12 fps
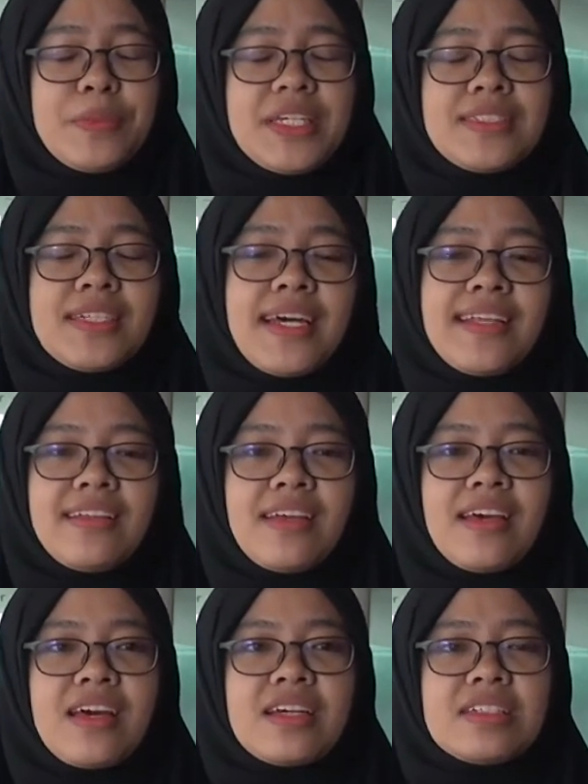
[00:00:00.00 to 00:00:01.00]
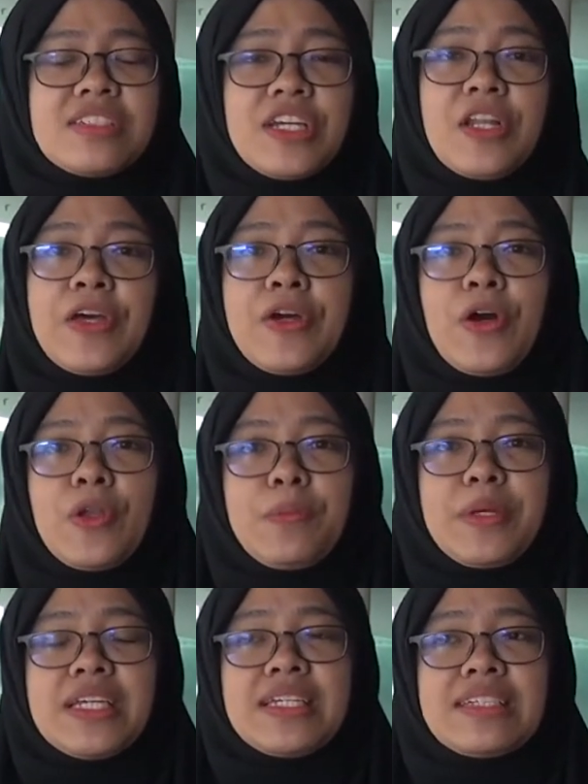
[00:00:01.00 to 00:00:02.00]
To be said. circular
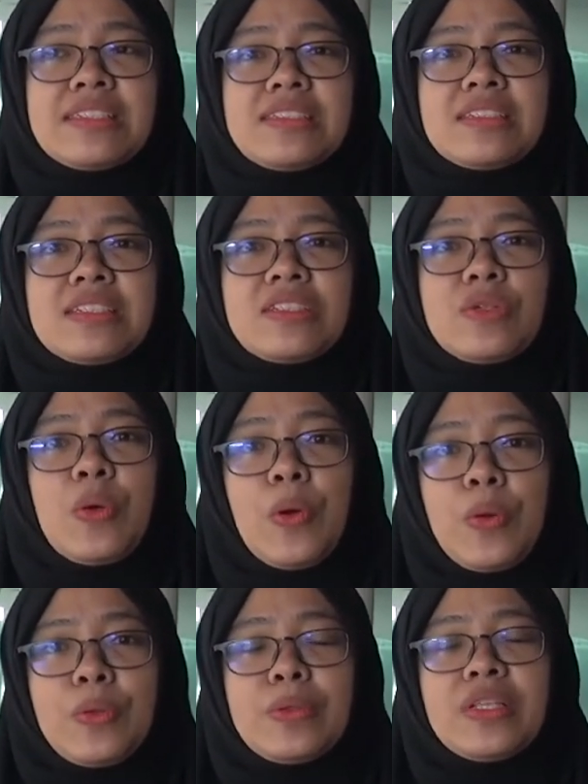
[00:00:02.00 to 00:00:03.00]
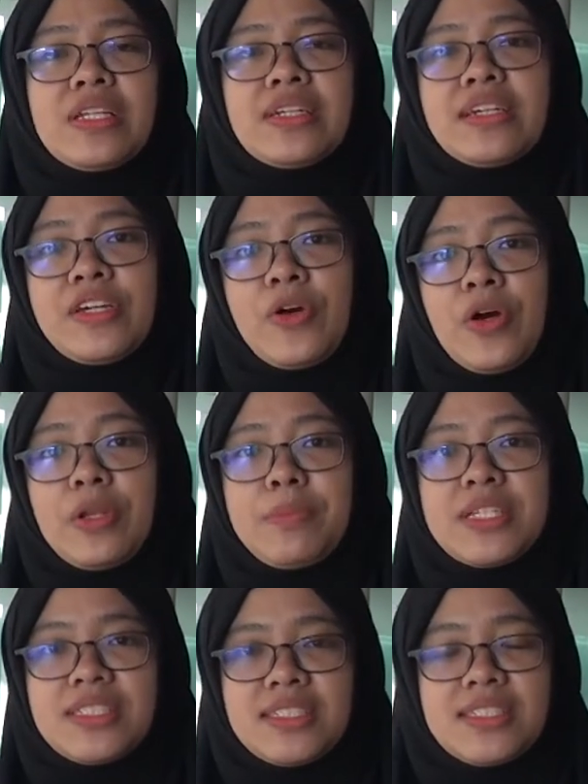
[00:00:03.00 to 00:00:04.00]
economy is the whole
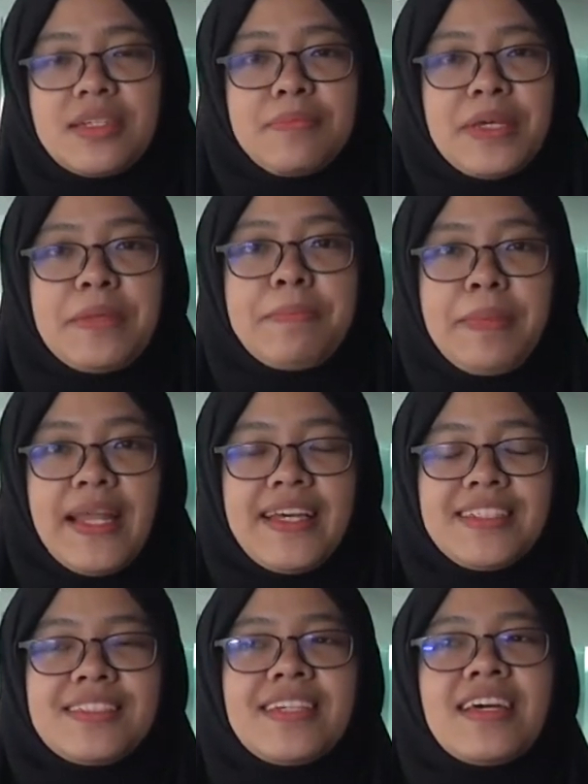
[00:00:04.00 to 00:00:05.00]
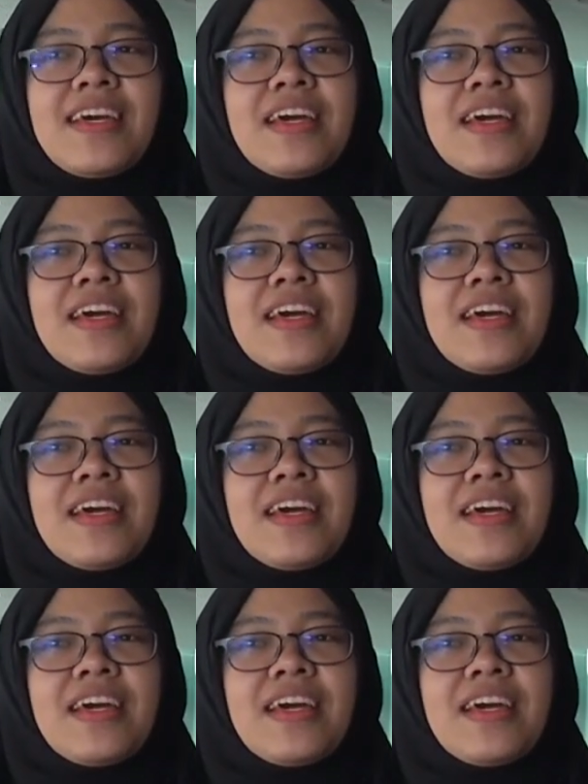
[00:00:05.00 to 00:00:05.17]
economic system in place,